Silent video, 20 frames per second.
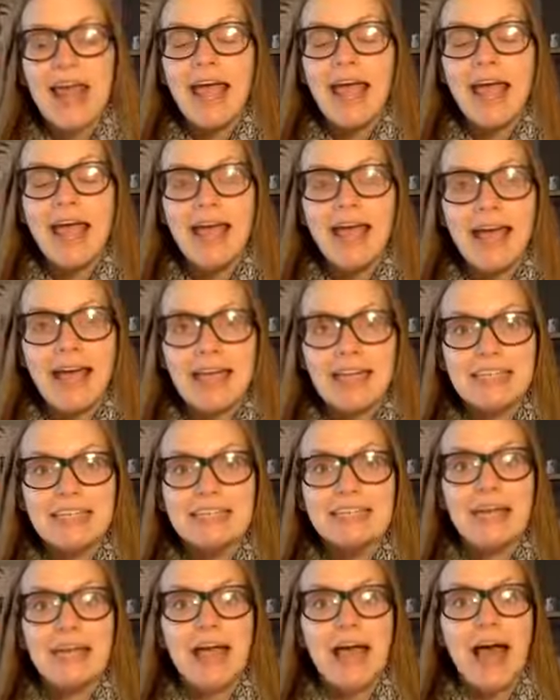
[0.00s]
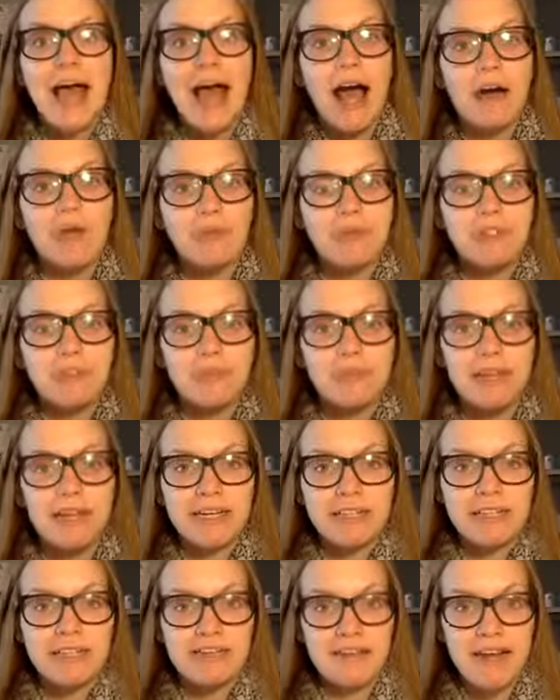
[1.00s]
And how do you plan
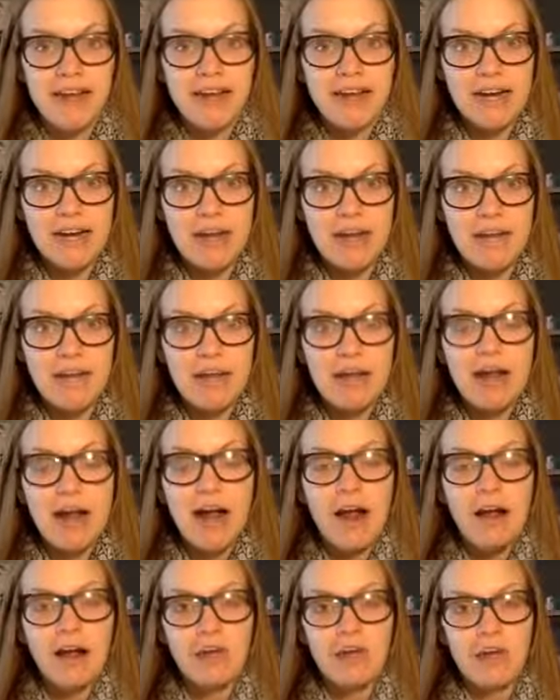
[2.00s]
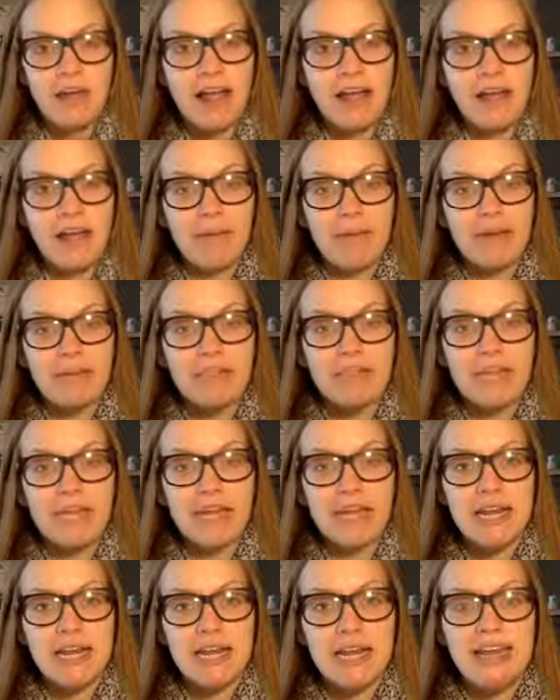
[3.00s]
to divide it up? Are you the kind of
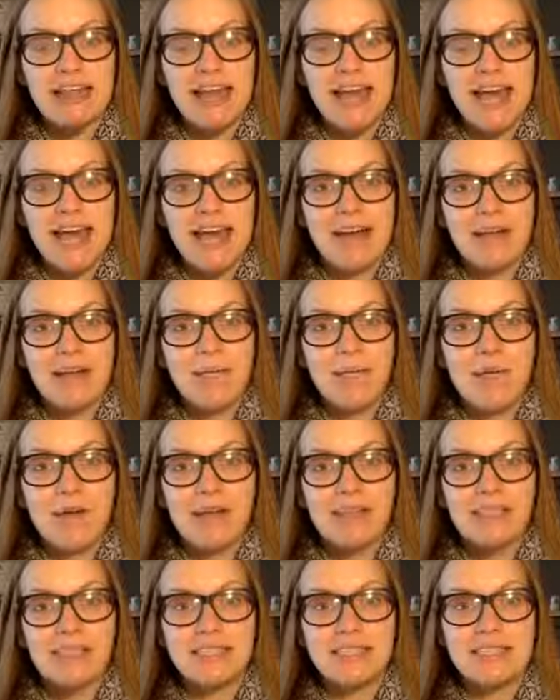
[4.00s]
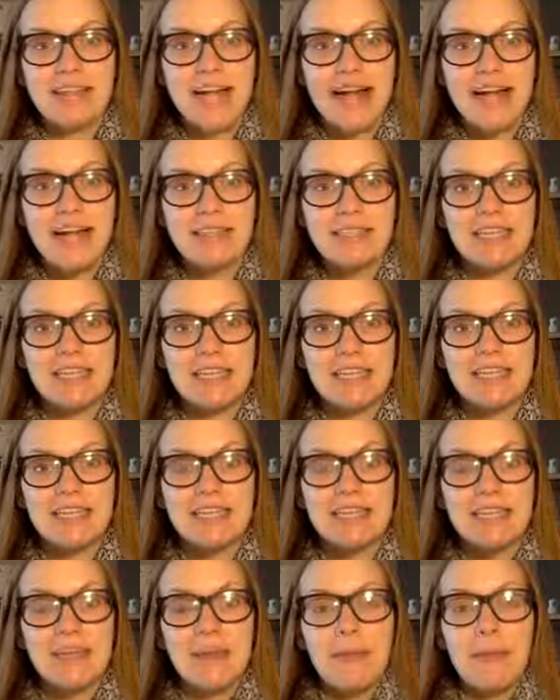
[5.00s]
person that wants to tackle it
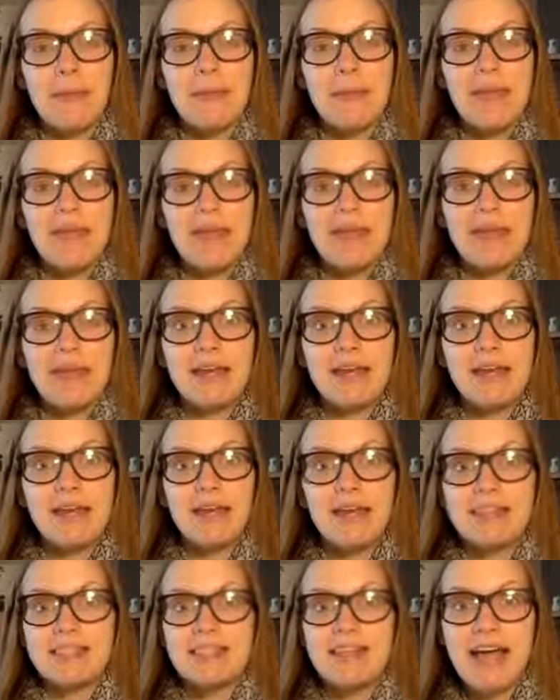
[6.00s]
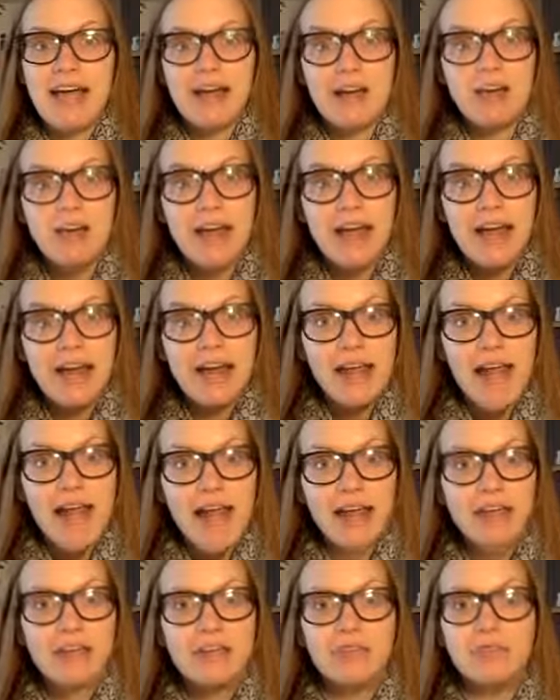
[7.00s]
in a Saturday
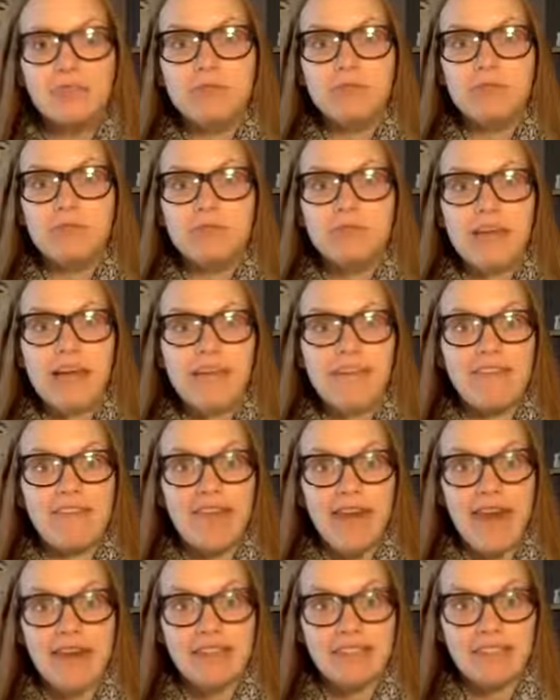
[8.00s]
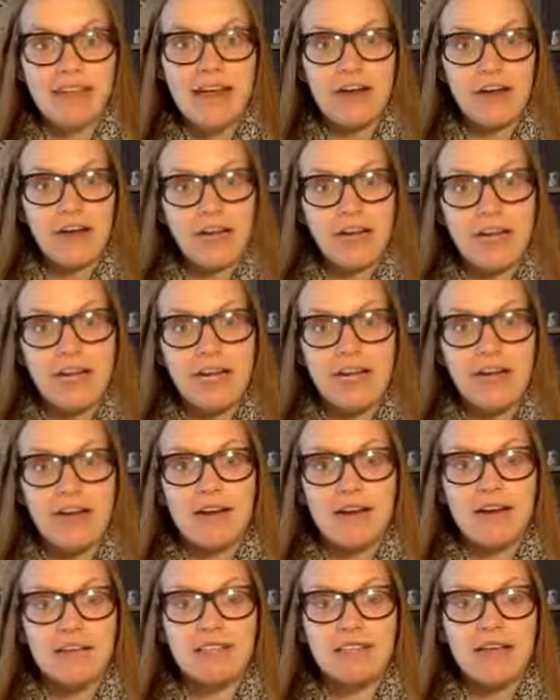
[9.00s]
and you just have that Saturday to get it
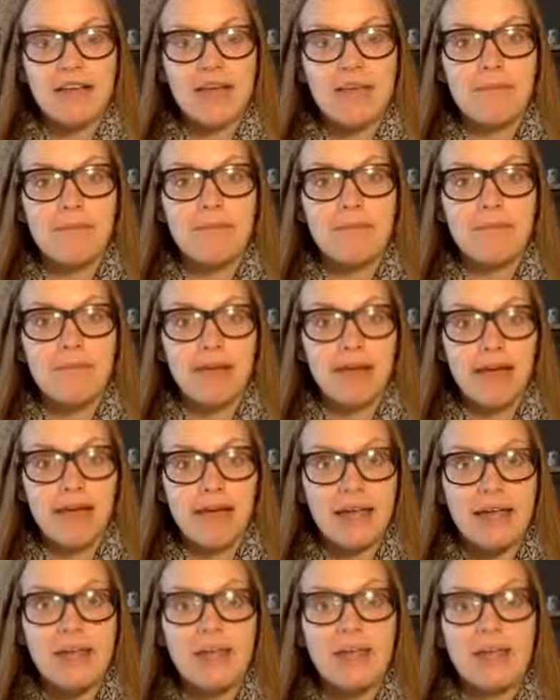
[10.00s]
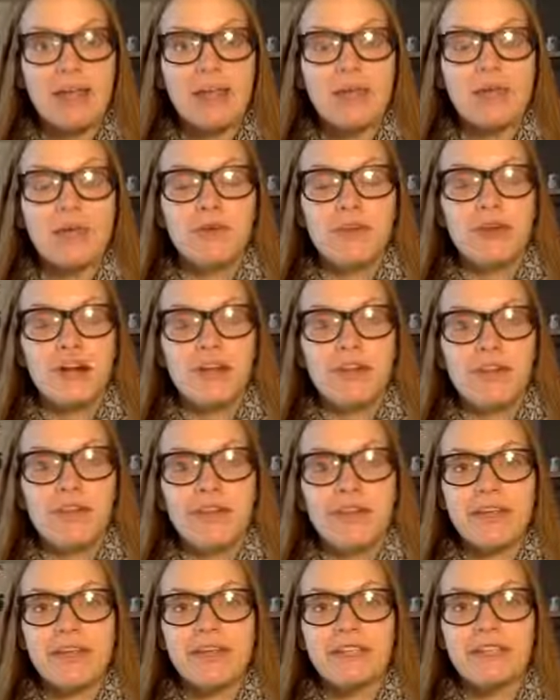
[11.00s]
all done, but you can carve out
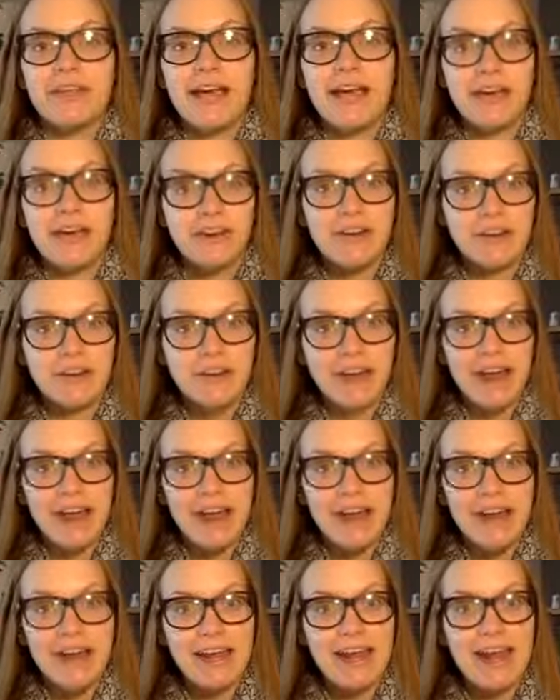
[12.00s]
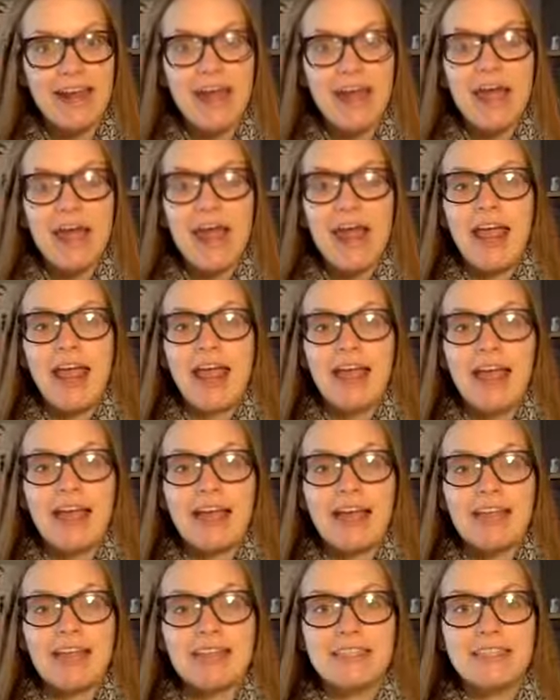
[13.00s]
the entire day
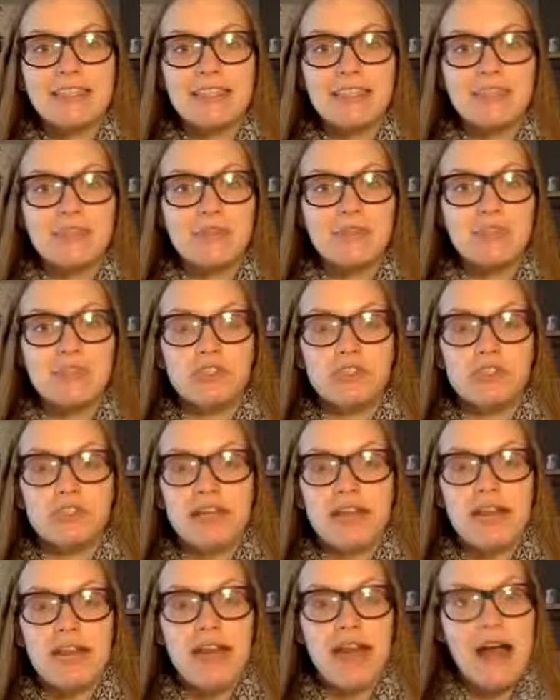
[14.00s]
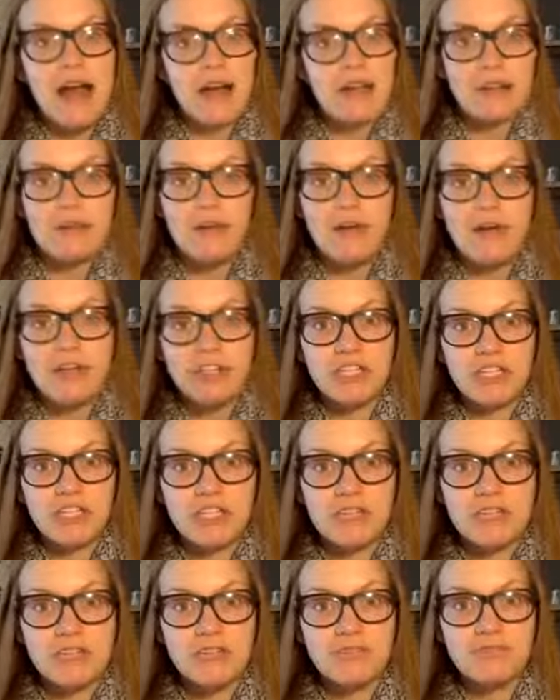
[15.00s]
and you can just knock the project
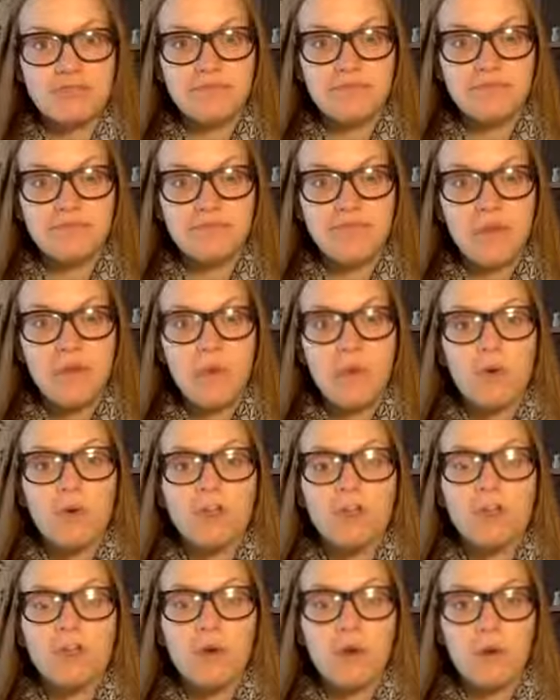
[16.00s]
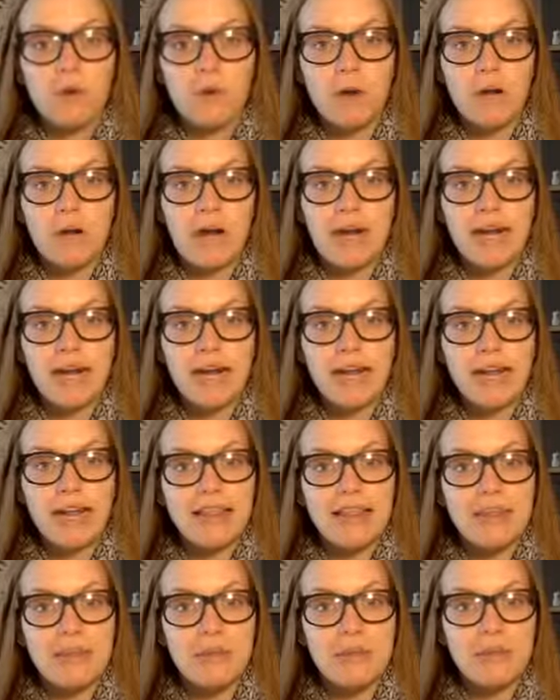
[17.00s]
out? Or do you want to work on it in
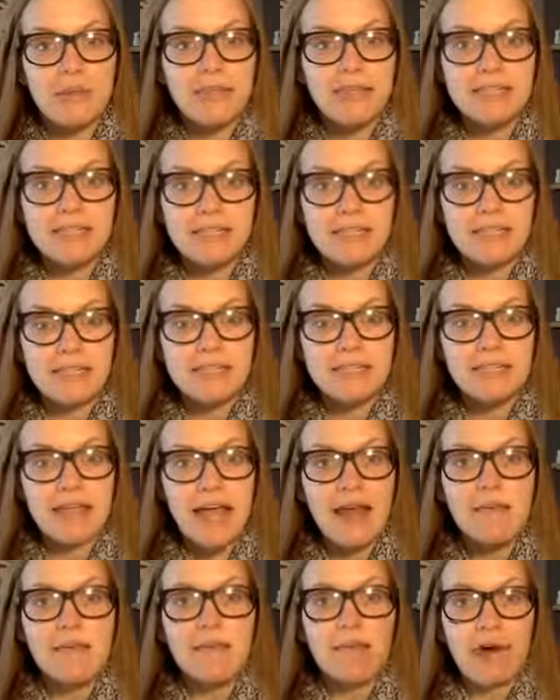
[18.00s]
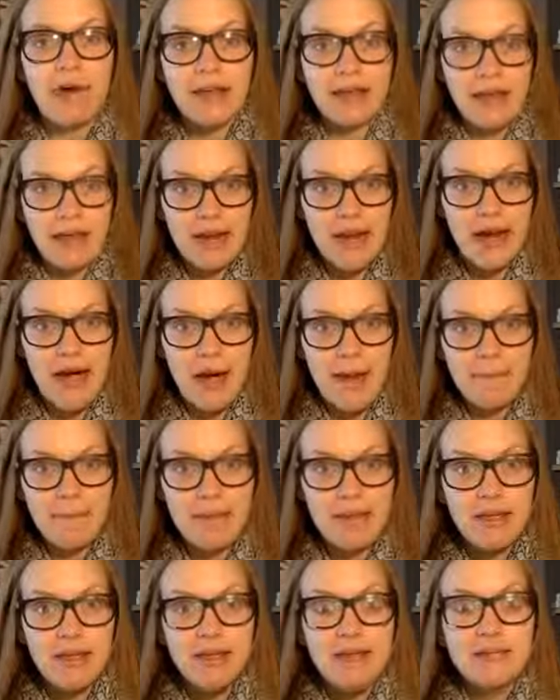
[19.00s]
little pieces and break it up
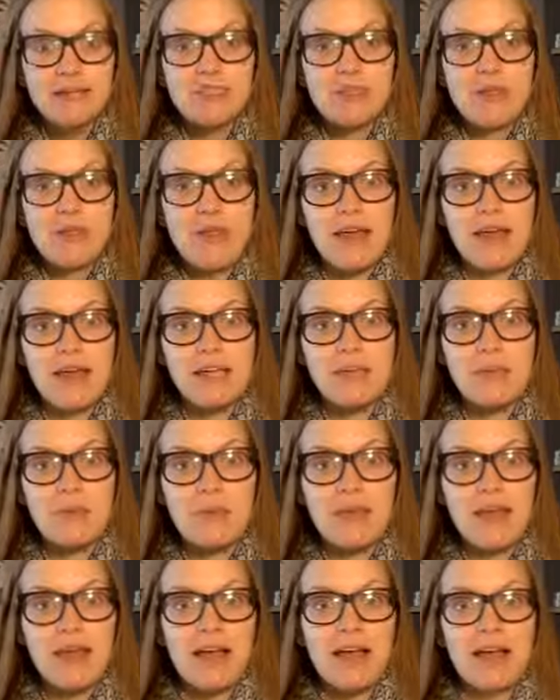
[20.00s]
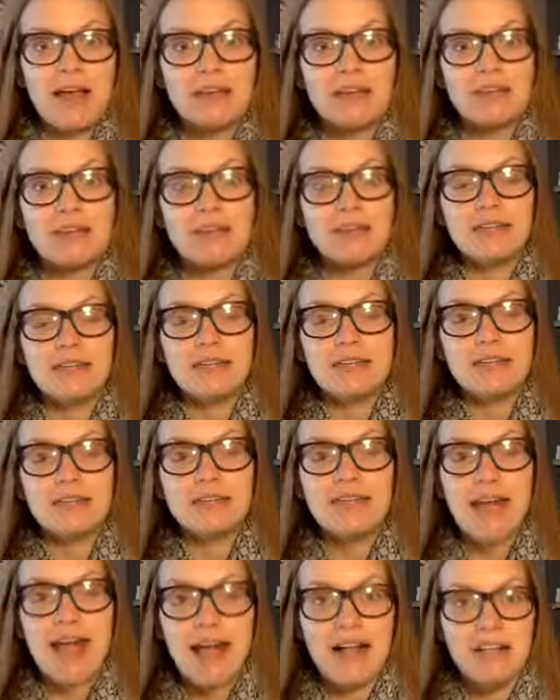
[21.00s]
so that you can
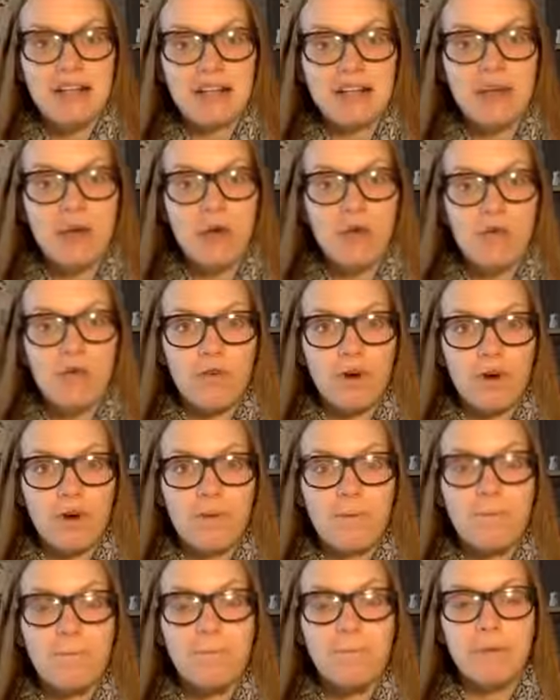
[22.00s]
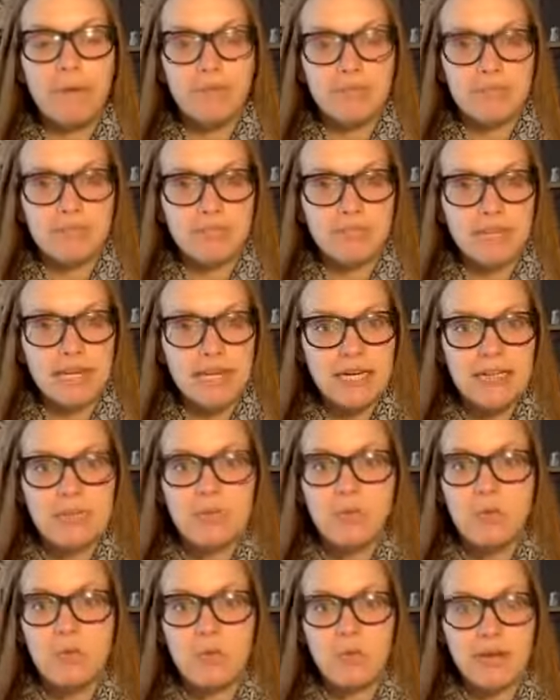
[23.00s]
tackle it over multiple days
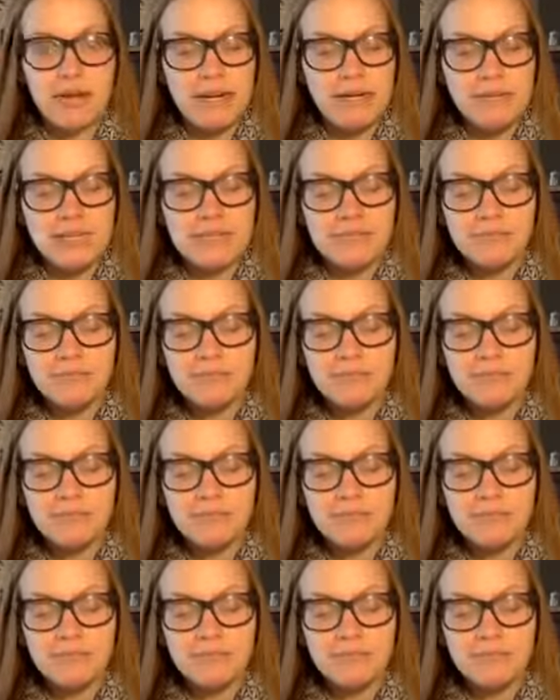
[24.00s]
or weeks?